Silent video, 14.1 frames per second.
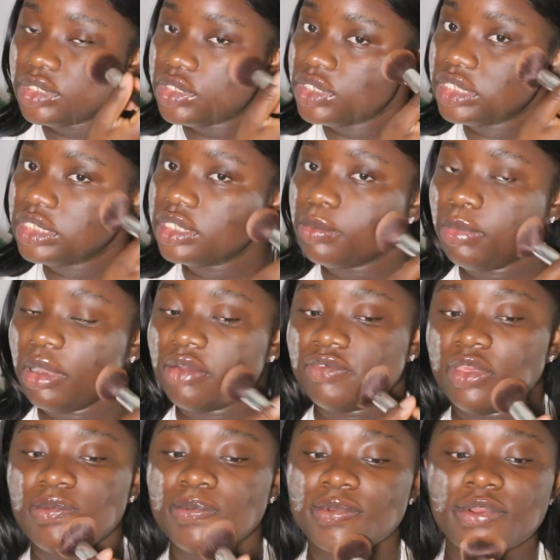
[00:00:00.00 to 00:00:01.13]
just using a
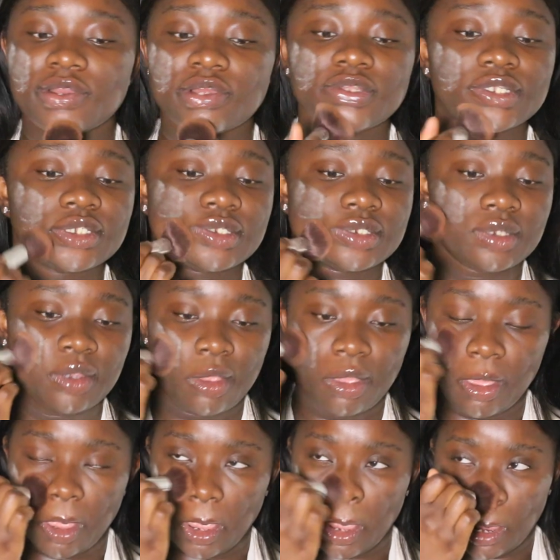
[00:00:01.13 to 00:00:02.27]
puffy brush
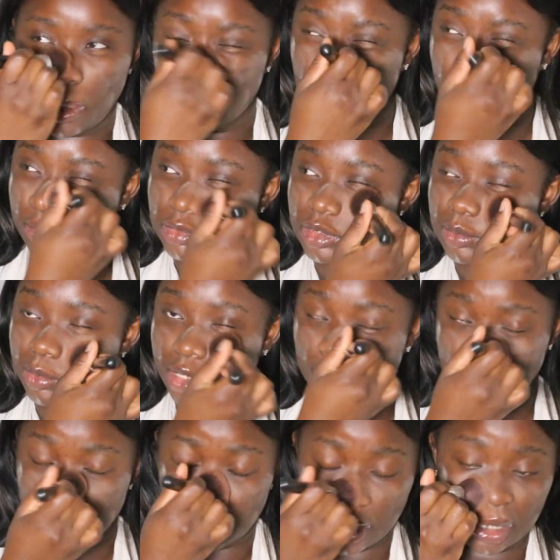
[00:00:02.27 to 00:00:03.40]
and I'm
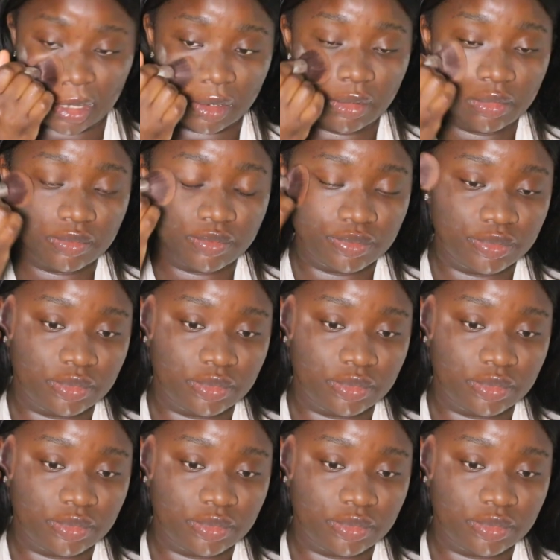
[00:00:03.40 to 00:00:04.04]
spreading it out